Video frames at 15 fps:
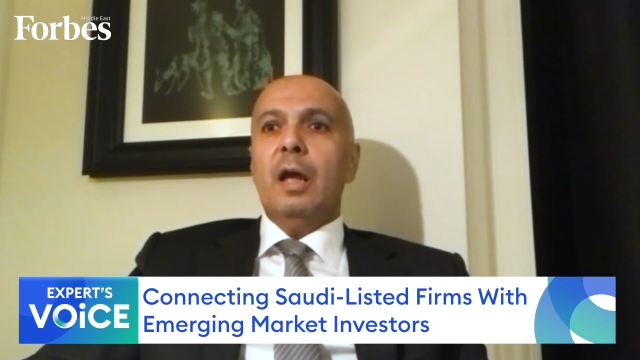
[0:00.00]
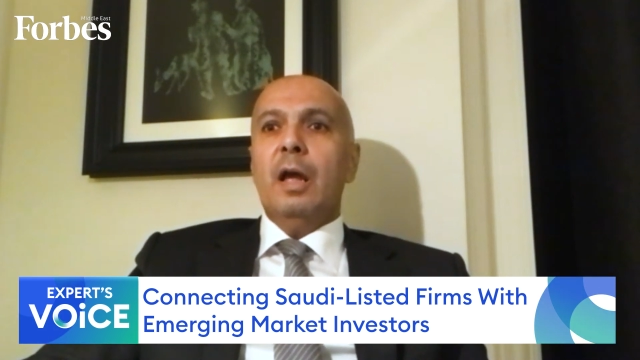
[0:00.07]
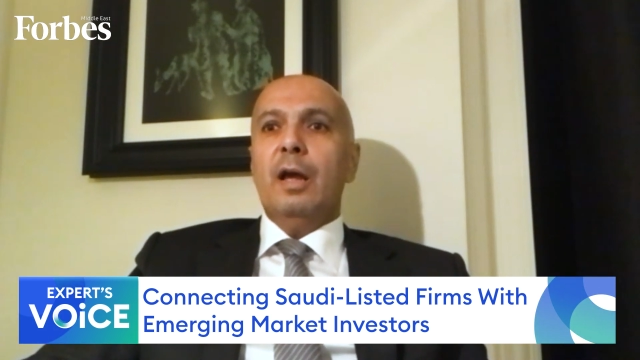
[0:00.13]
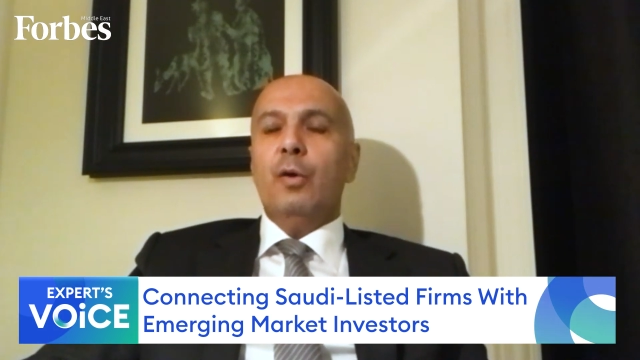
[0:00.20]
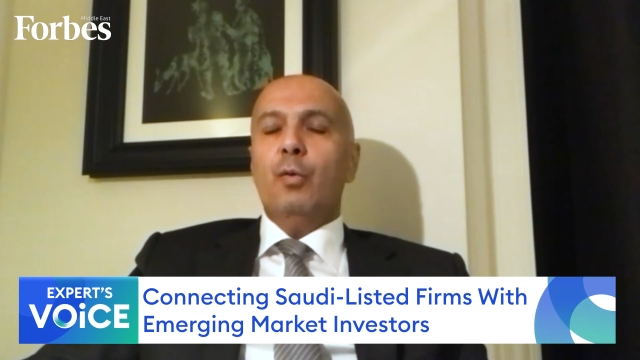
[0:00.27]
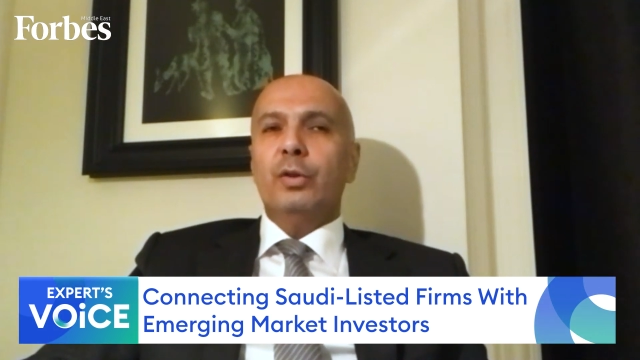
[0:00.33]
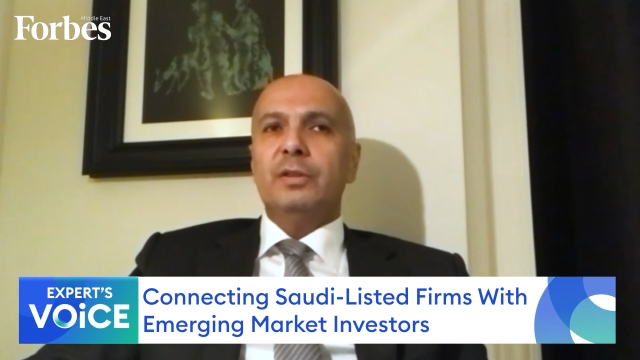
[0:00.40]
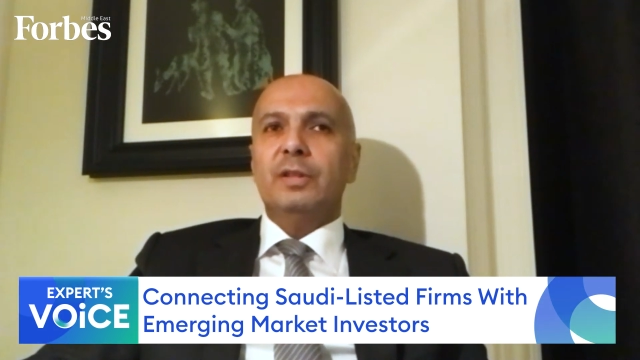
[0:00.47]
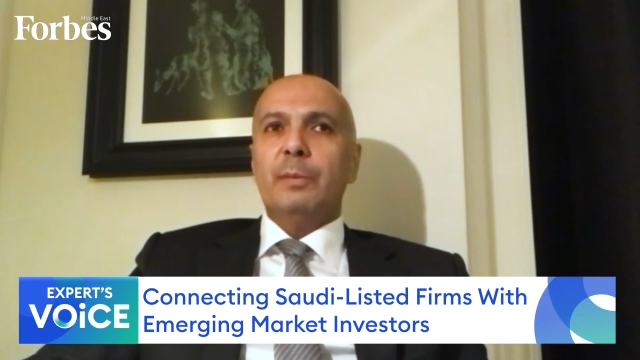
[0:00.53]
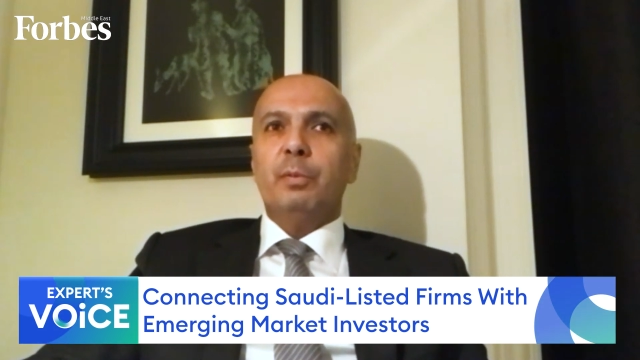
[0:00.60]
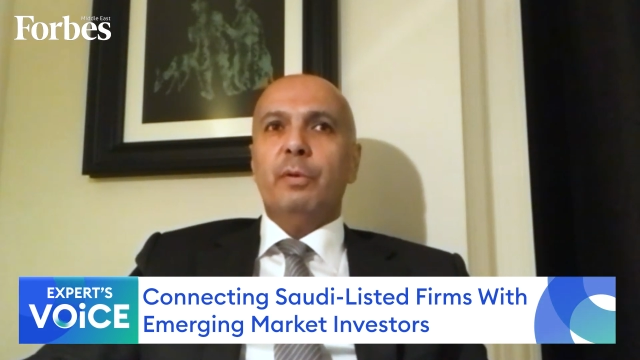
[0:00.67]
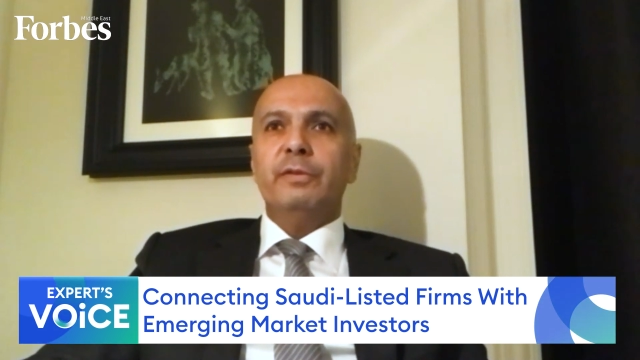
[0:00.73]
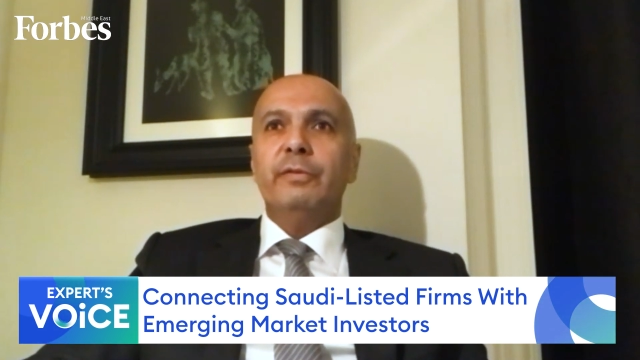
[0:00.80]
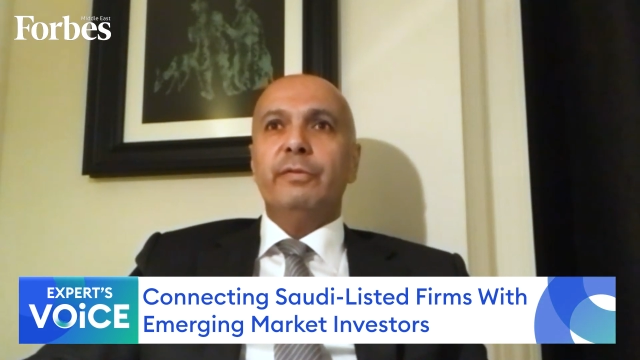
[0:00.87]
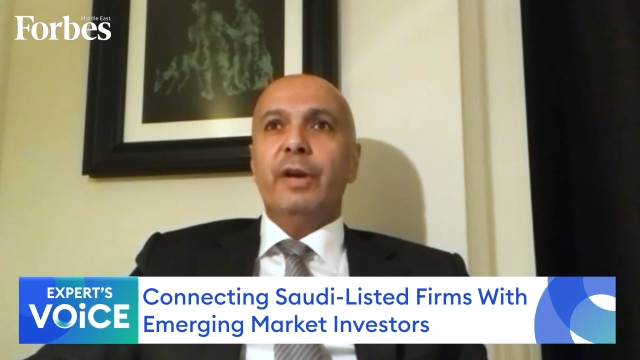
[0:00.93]
what
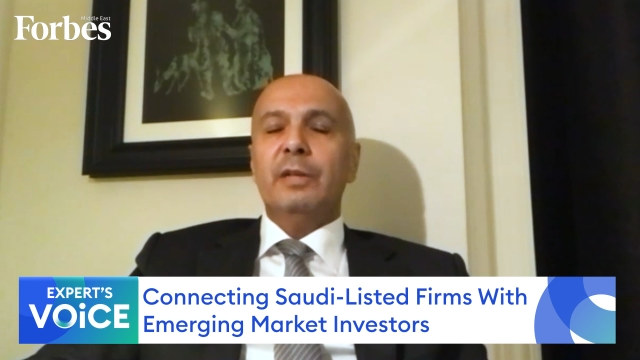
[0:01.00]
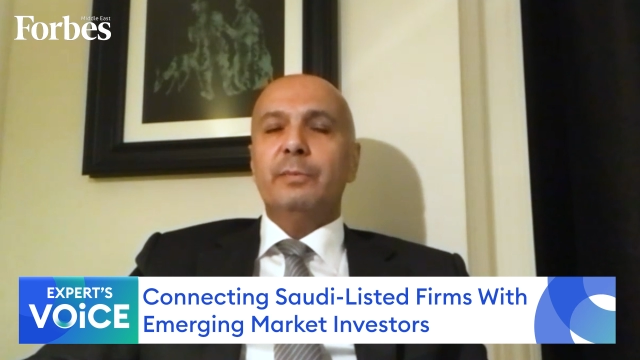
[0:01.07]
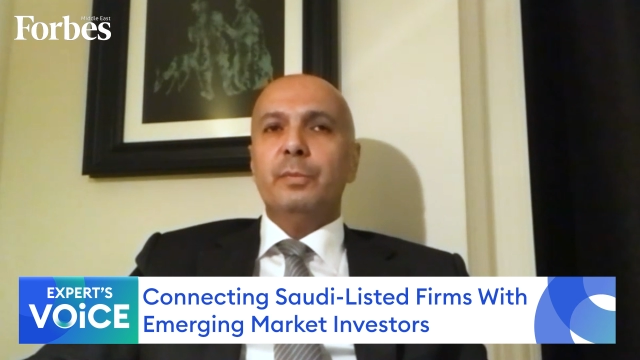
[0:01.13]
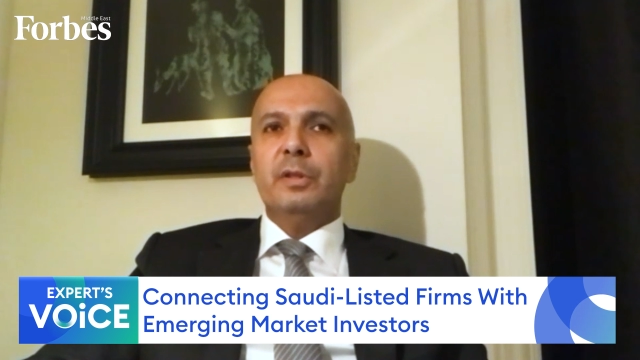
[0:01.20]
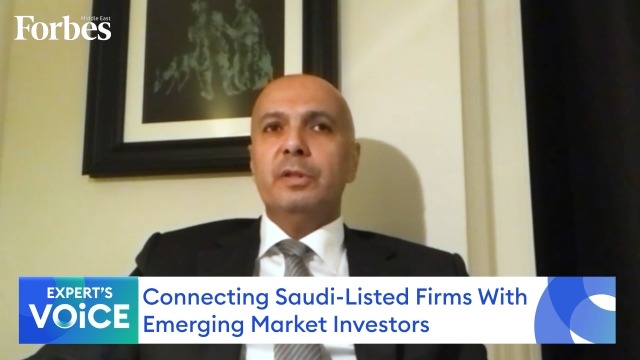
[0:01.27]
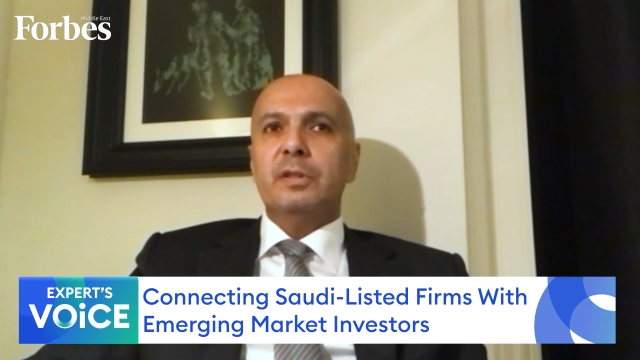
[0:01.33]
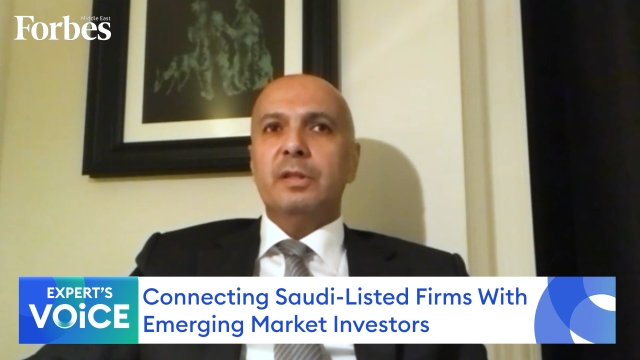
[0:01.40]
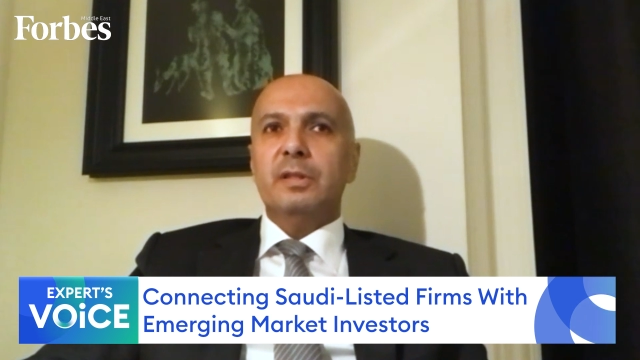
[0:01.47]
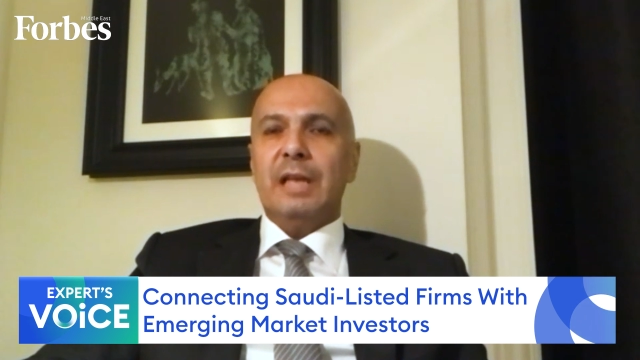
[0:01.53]
type of developments